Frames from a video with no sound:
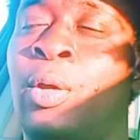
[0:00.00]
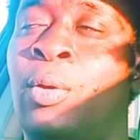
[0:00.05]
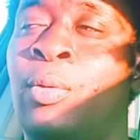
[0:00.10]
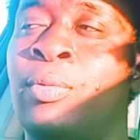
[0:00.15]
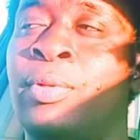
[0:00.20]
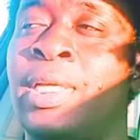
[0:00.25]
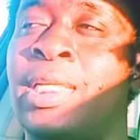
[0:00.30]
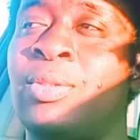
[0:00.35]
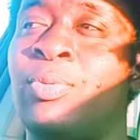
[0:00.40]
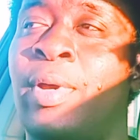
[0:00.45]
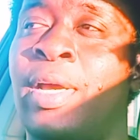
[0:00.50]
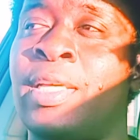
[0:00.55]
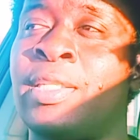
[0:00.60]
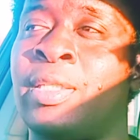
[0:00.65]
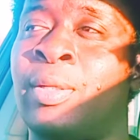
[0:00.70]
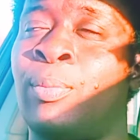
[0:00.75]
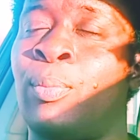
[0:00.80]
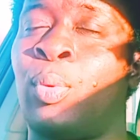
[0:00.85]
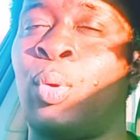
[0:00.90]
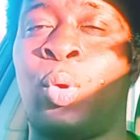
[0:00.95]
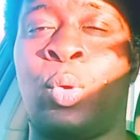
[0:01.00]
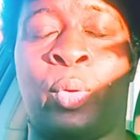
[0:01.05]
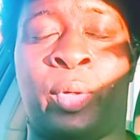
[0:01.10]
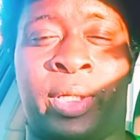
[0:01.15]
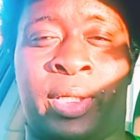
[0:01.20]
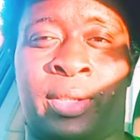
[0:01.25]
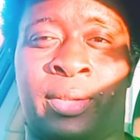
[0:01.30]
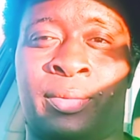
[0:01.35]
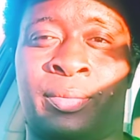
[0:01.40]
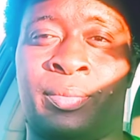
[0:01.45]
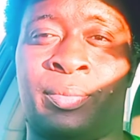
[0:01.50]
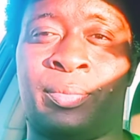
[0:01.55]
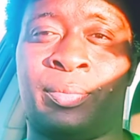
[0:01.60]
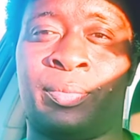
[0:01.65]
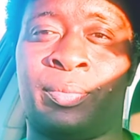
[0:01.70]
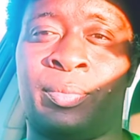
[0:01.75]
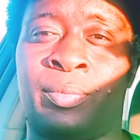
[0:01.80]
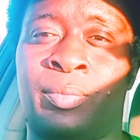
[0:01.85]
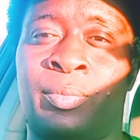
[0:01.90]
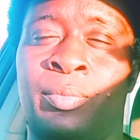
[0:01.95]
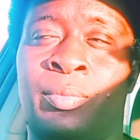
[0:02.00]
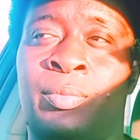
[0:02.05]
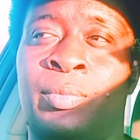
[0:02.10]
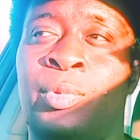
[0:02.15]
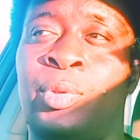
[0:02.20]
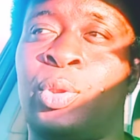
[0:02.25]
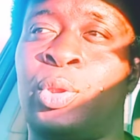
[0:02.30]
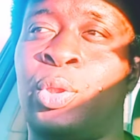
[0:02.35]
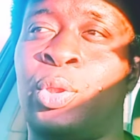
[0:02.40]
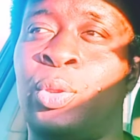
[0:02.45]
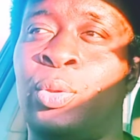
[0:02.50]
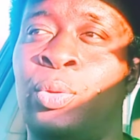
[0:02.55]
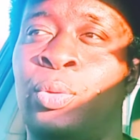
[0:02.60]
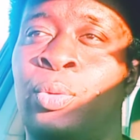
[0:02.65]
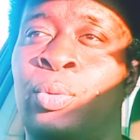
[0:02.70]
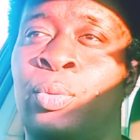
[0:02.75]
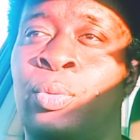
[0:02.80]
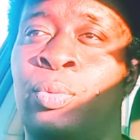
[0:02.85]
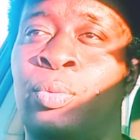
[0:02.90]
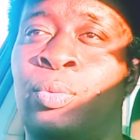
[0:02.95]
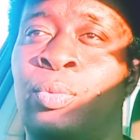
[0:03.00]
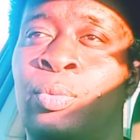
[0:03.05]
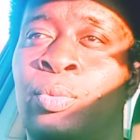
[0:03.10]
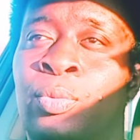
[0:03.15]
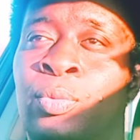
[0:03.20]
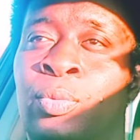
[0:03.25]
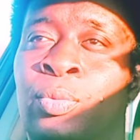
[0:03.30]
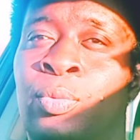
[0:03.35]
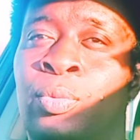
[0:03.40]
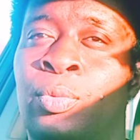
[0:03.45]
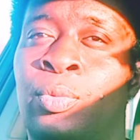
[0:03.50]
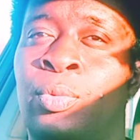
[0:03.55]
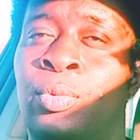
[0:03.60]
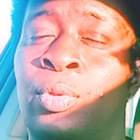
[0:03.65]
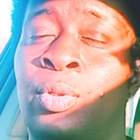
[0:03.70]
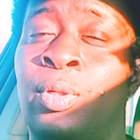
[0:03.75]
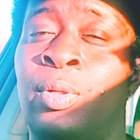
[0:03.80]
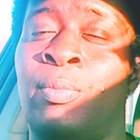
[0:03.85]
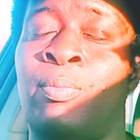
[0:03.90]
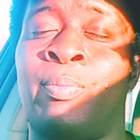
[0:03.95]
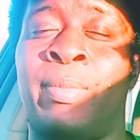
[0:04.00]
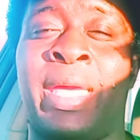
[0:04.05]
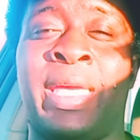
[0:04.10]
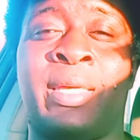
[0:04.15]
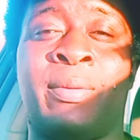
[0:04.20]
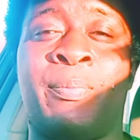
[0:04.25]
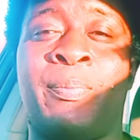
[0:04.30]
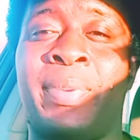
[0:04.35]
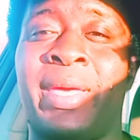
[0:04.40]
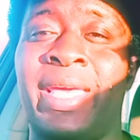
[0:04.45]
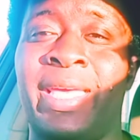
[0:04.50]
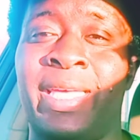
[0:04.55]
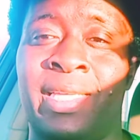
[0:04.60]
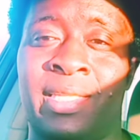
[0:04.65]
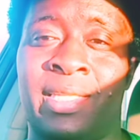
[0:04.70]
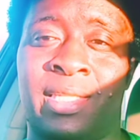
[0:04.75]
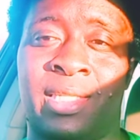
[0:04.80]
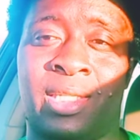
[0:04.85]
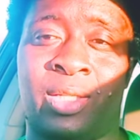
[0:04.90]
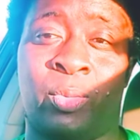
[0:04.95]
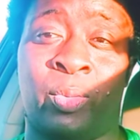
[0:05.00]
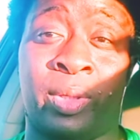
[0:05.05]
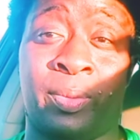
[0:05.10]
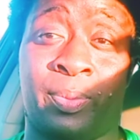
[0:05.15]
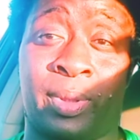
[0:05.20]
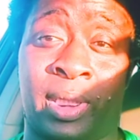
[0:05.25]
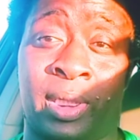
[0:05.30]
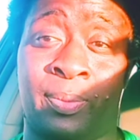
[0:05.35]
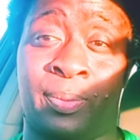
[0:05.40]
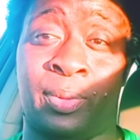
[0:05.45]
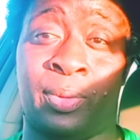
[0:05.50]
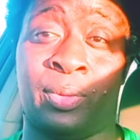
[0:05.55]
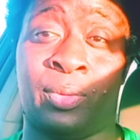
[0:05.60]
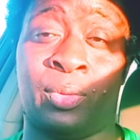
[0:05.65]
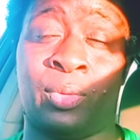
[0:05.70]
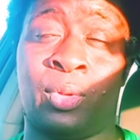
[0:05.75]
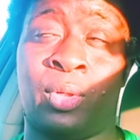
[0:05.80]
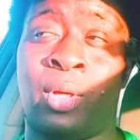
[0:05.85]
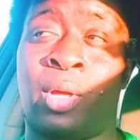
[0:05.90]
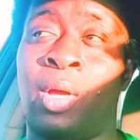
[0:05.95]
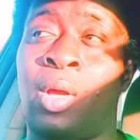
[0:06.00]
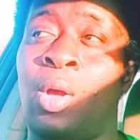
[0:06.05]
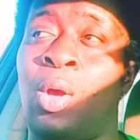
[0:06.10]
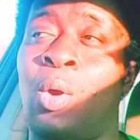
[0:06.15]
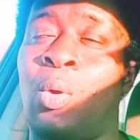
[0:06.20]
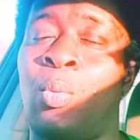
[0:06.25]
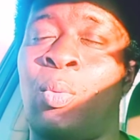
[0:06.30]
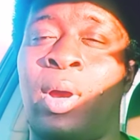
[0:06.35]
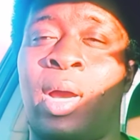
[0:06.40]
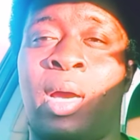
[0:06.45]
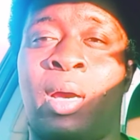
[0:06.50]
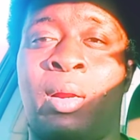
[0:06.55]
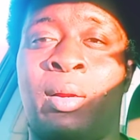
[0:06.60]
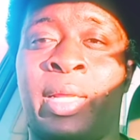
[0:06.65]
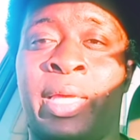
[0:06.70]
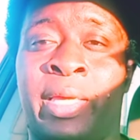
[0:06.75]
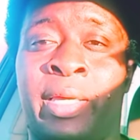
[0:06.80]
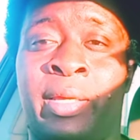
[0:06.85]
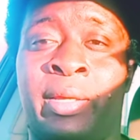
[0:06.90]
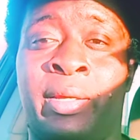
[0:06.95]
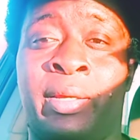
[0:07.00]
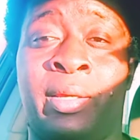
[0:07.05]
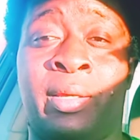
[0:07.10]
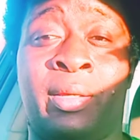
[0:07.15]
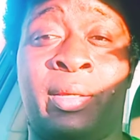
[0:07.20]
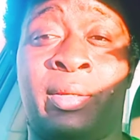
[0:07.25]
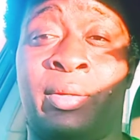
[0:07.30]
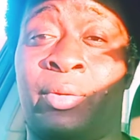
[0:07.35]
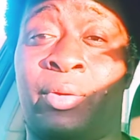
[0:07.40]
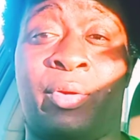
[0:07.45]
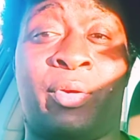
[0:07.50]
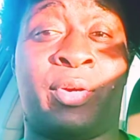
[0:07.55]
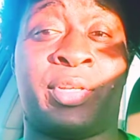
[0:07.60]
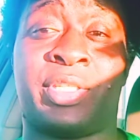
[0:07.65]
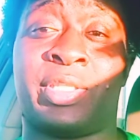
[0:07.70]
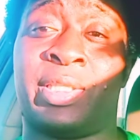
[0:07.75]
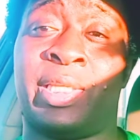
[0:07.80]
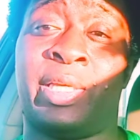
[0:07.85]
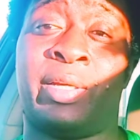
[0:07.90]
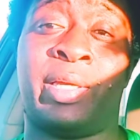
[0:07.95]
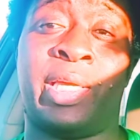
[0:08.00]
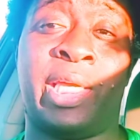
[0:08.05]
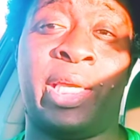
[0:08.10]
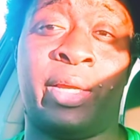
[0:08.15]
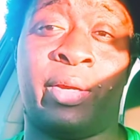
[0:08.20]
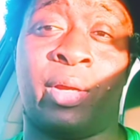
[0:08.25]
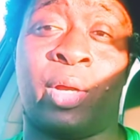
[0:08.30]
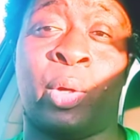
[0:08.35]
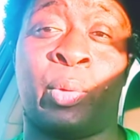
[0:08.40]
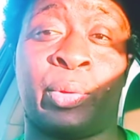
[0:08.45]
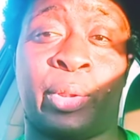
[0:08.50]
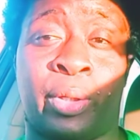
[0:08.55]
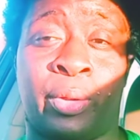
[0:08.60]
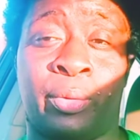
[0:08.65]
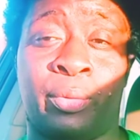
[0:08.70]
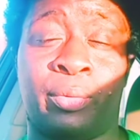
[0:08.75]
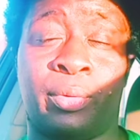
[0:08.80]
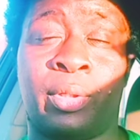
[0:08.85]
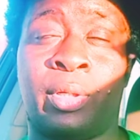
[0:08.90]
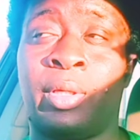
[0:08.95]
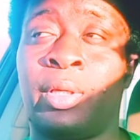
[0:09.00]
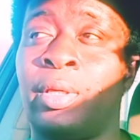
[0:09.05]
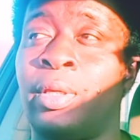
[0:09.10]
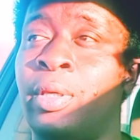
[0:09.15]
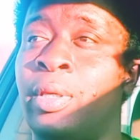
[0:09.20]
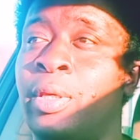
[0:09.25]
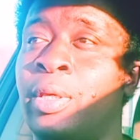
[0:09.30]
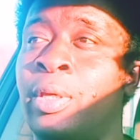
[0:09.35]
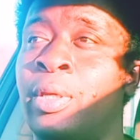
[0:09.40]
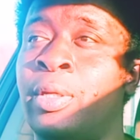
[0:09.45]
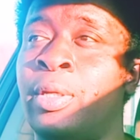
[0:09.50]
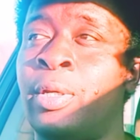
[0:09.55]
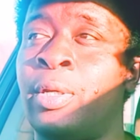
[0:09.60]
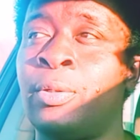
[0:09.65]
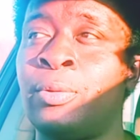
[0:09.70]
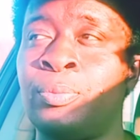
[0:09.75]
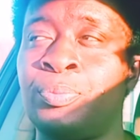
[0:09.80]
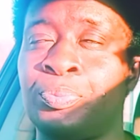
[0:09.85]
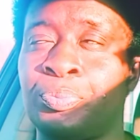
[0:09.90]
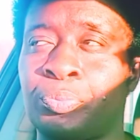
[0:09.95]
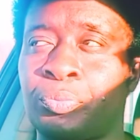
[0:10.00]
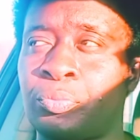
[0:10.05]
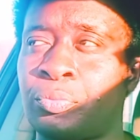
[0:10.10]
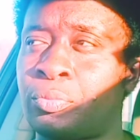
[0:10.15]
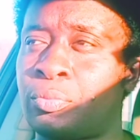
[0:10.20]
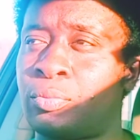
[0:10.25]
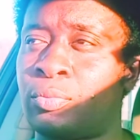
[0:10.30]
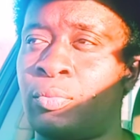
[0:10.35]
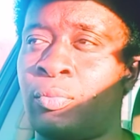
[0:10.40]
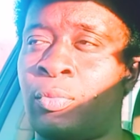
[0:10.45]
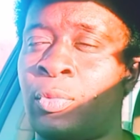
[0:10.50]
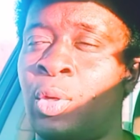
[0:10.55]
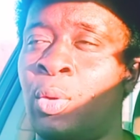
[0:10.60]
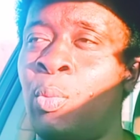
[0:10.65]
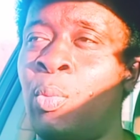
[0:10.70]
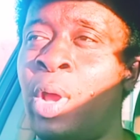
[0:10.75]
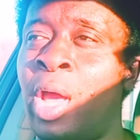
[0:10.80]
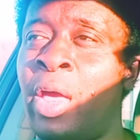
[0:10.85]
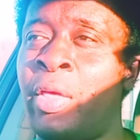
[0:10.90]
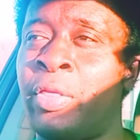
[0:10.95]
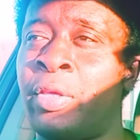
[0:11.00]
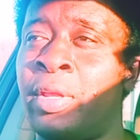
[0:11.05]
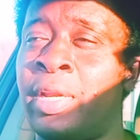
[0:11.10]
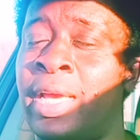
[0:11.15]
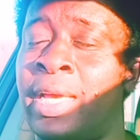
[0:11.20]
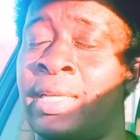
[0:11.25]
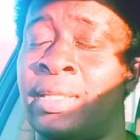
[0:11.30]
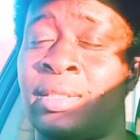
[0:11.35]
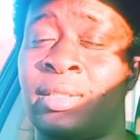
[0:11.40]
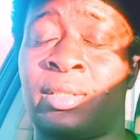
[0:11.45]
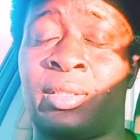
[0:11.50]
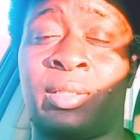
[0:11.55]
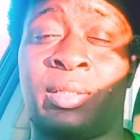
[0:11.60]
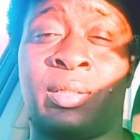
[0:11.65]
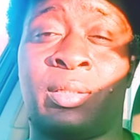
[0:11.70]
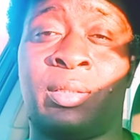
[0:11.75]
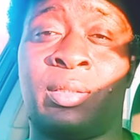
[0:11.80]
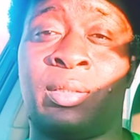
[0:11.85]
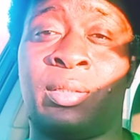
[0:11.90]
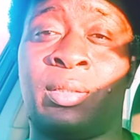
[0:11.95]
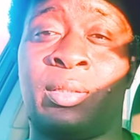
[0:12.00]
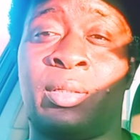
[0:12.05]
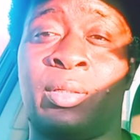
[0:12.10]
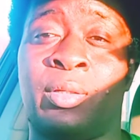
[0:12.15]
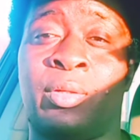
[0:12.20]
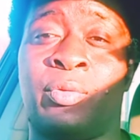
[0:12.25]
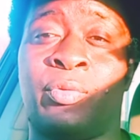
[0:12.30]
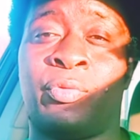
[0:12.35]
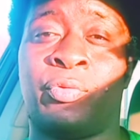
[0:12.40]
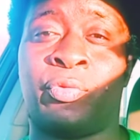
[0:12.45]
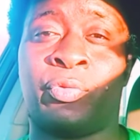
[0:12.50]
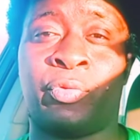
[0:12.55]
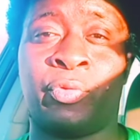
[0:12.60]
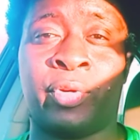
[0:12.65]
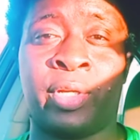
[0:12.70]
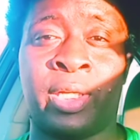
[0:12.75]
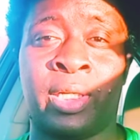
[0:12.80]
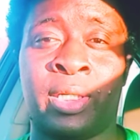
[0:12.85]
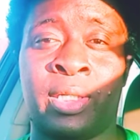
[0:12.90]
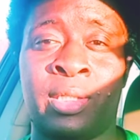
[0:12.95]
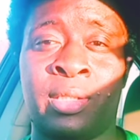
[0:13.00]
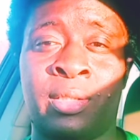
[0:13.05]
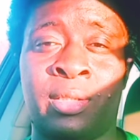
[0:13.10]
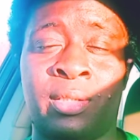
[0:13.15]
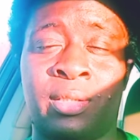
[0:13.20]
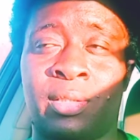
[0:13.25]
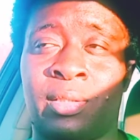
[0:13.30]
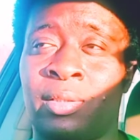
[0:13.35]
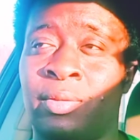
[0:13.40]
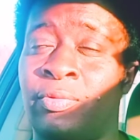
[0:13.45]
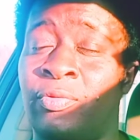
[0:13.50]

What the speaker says: That's why it's important to make peace with people while they are still here on earth. You know, whether that's friends,